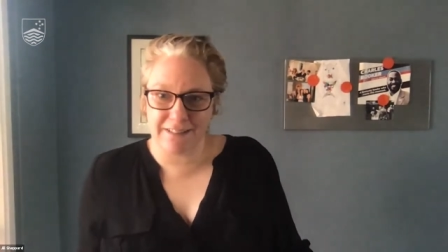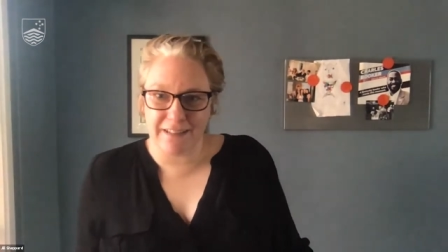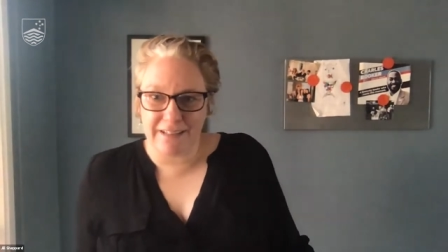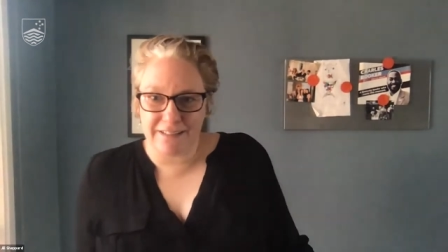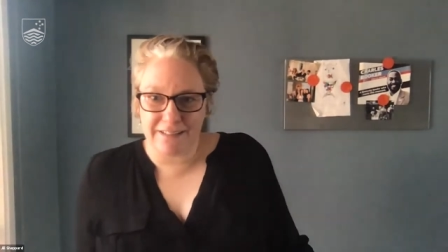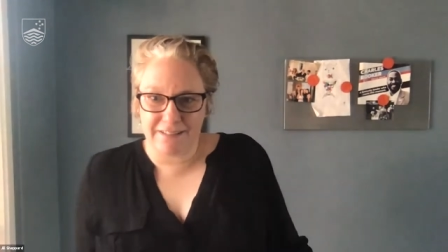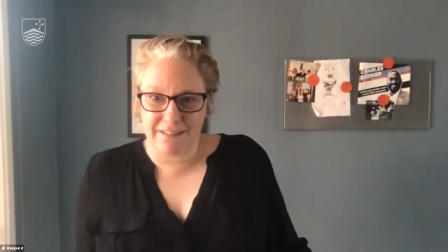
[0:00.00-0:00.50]

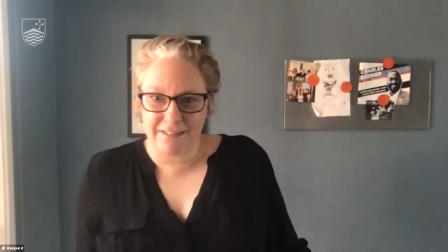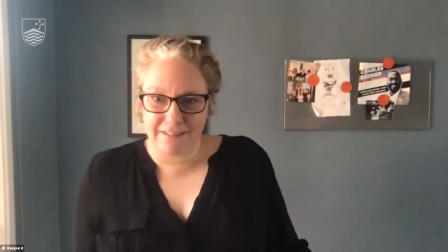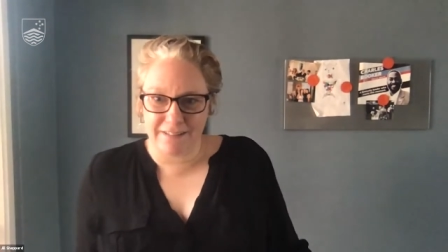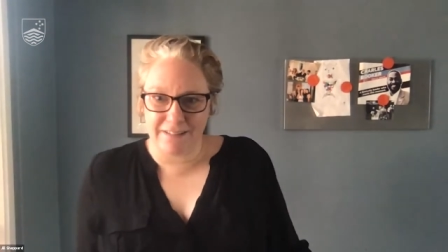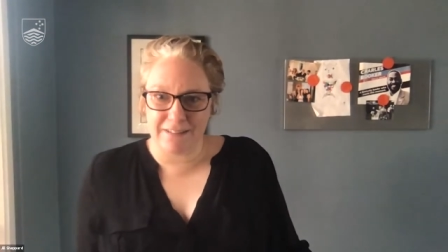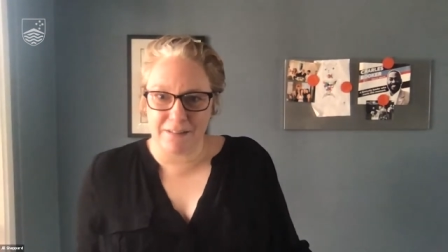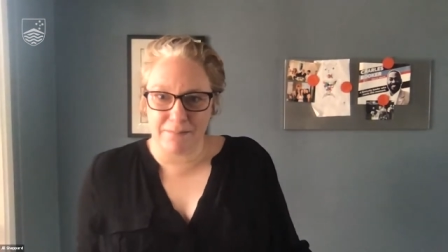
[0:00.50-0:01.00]
each
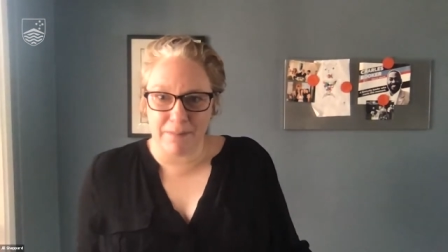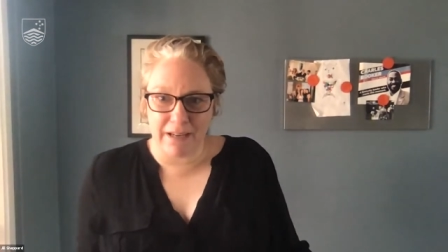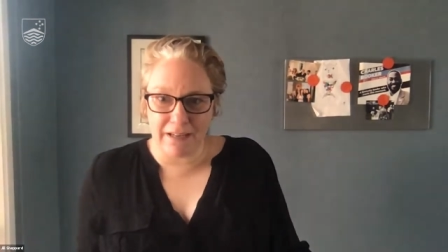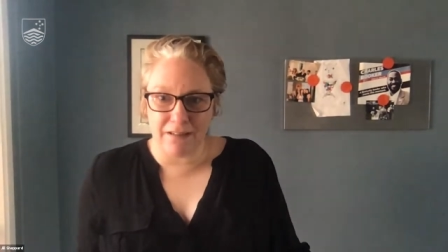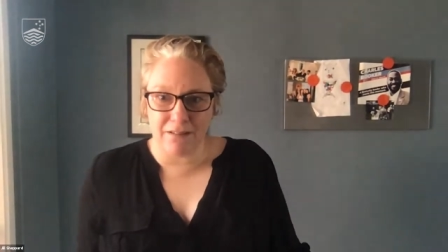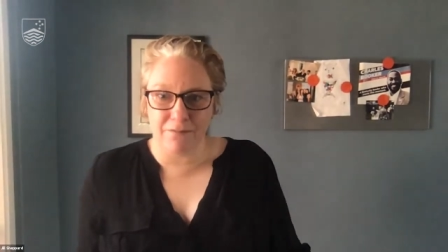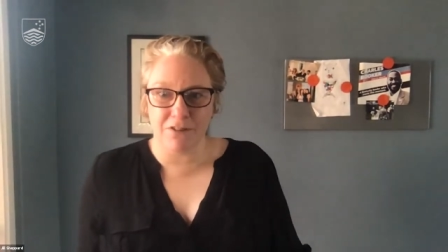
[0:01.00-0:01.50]
citizen to make
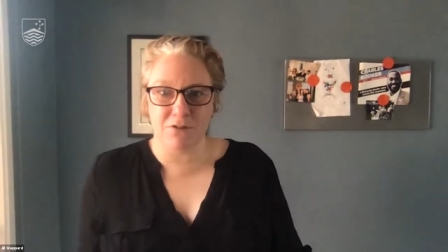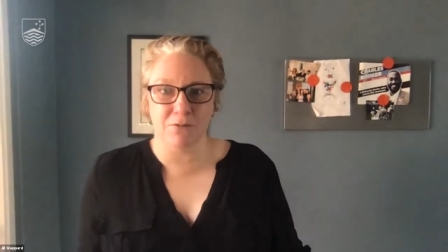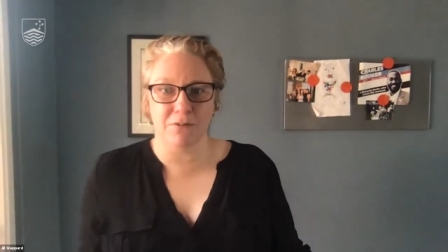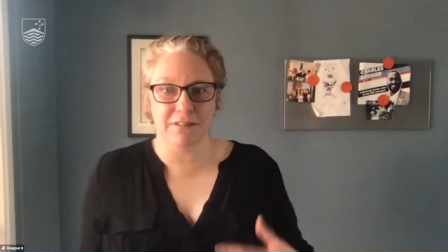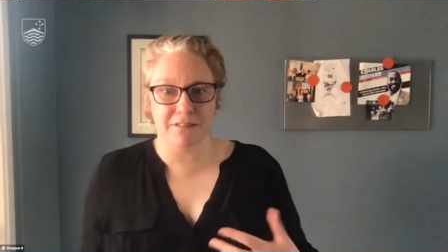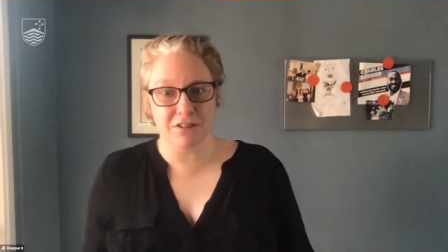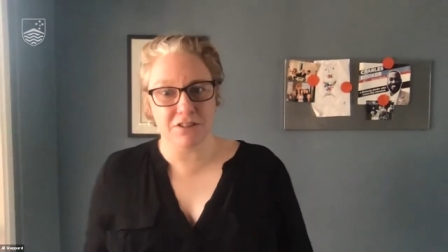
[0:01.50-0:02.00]
individual
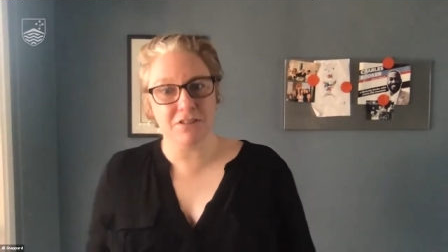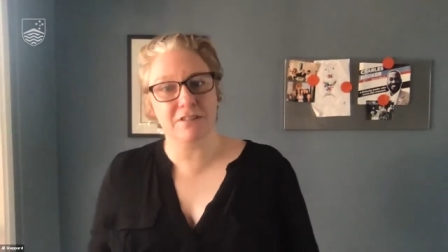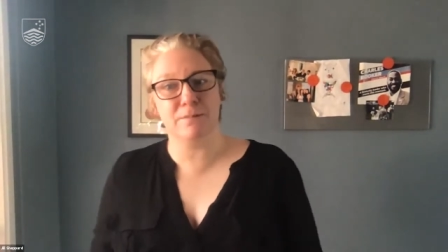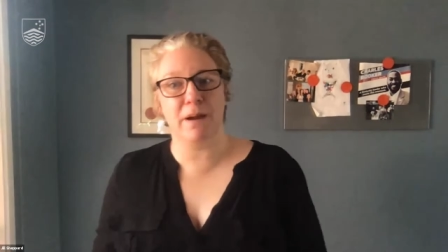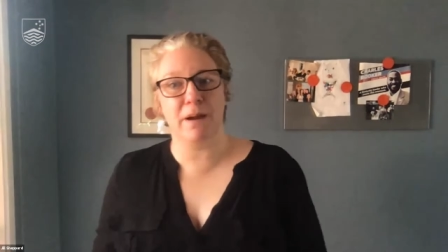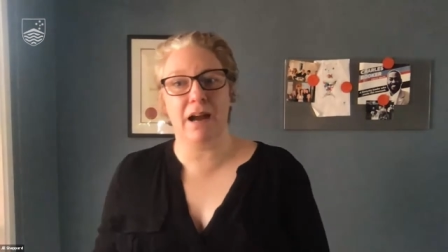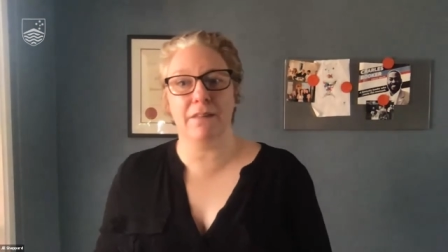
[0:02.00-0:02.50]
decisions
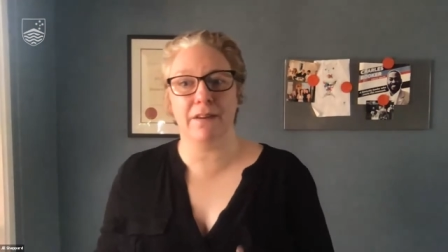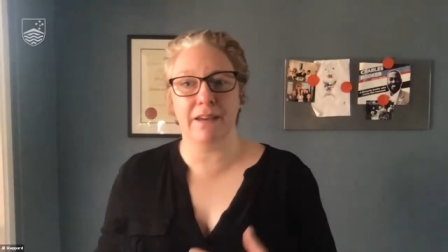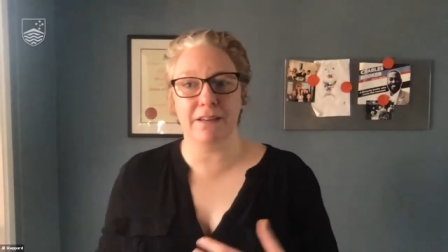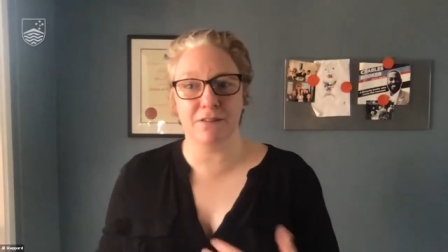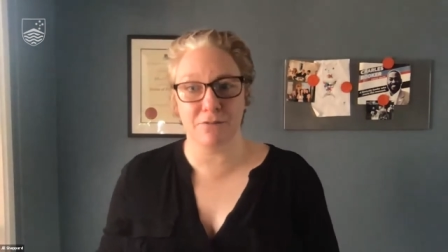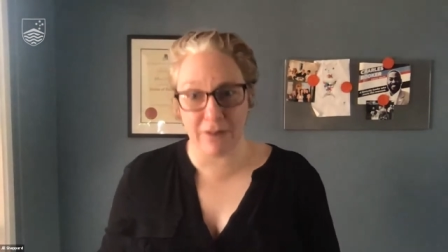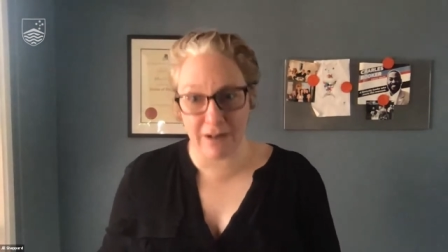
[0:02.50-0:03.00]
about how they
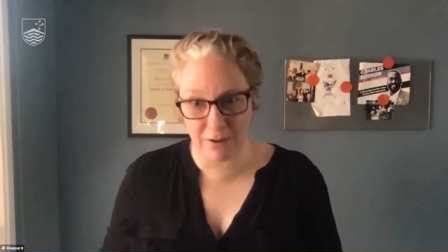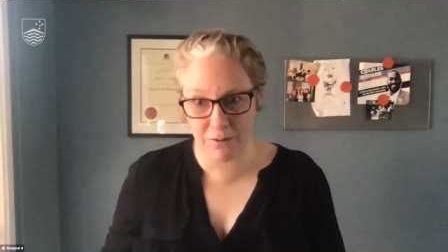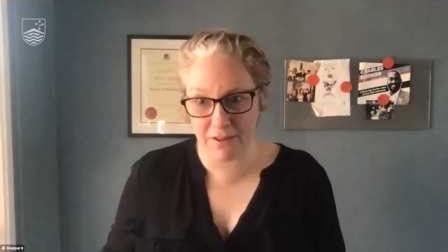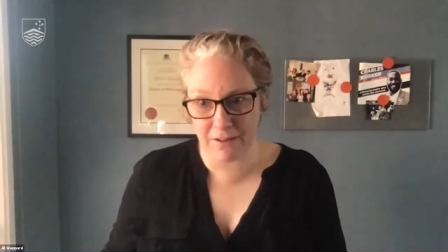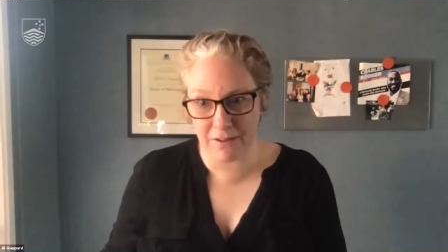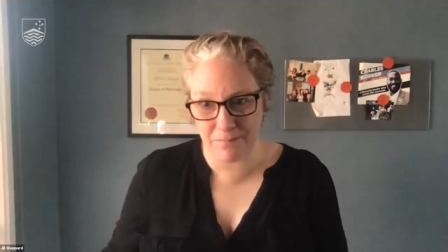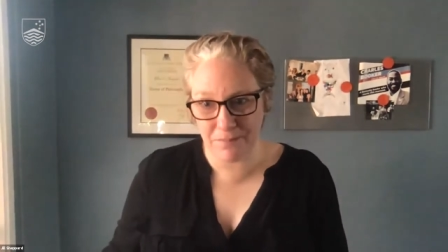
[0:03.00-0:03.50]
interact with
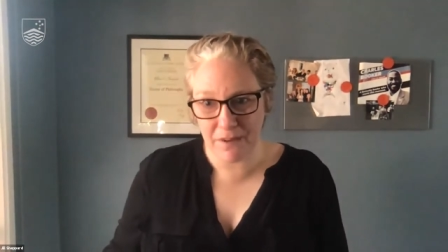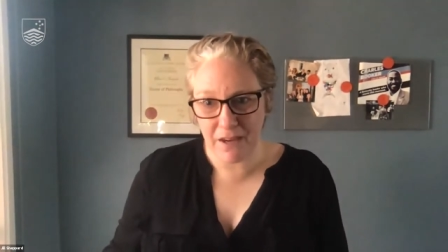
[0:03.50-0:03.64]
it